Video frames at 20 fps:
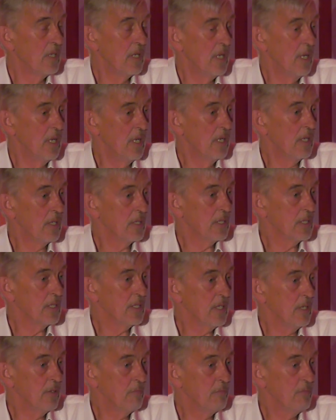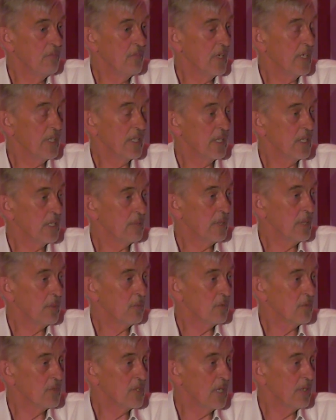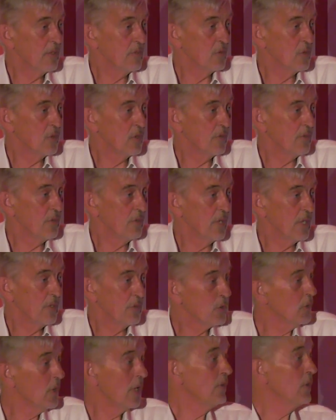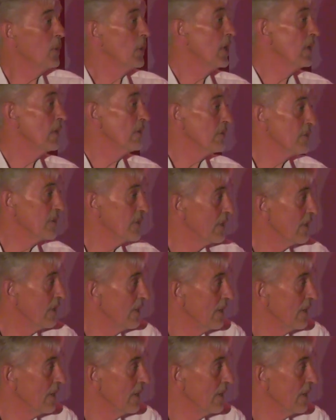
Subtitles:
Because, funny thing is people's lives fall off the rails all over the world.